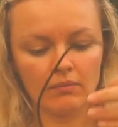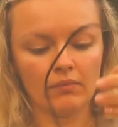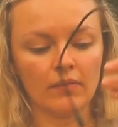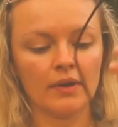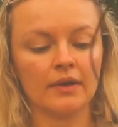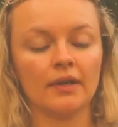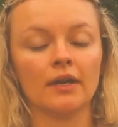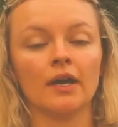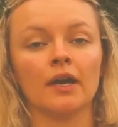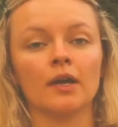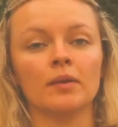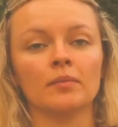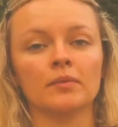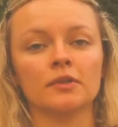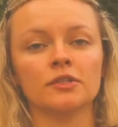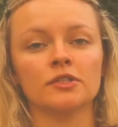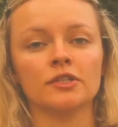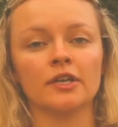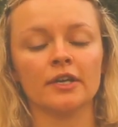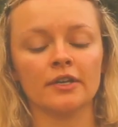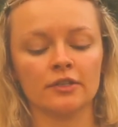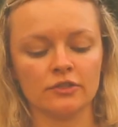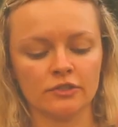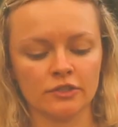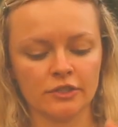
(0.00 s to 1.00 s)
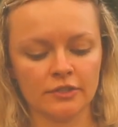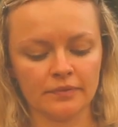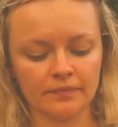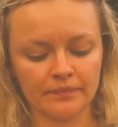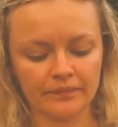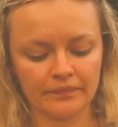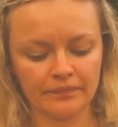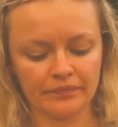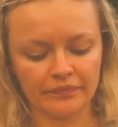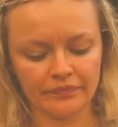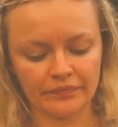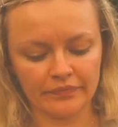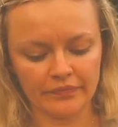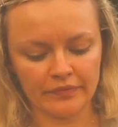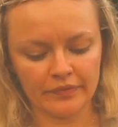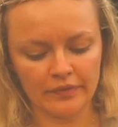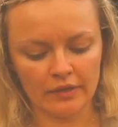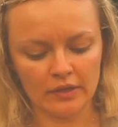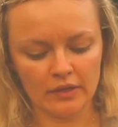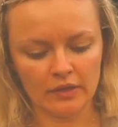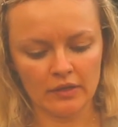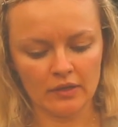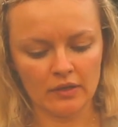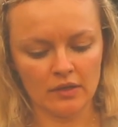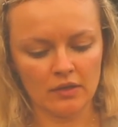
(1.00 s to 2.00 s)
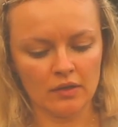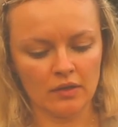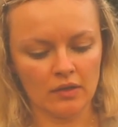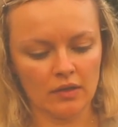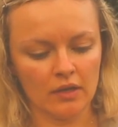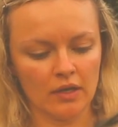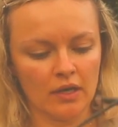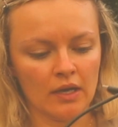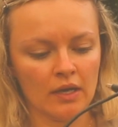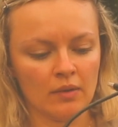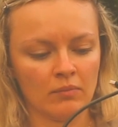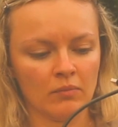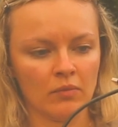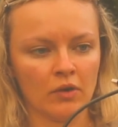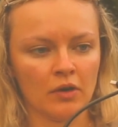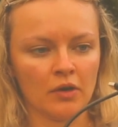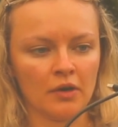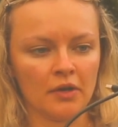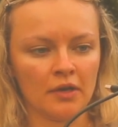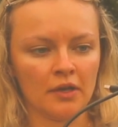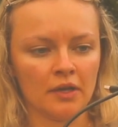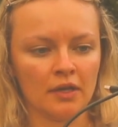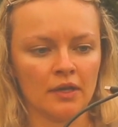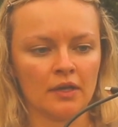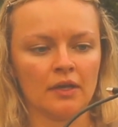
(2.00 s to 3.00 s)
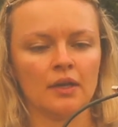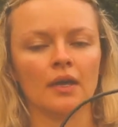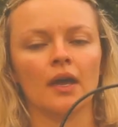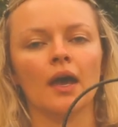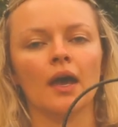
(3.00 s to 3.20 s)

my Garmin charger, and my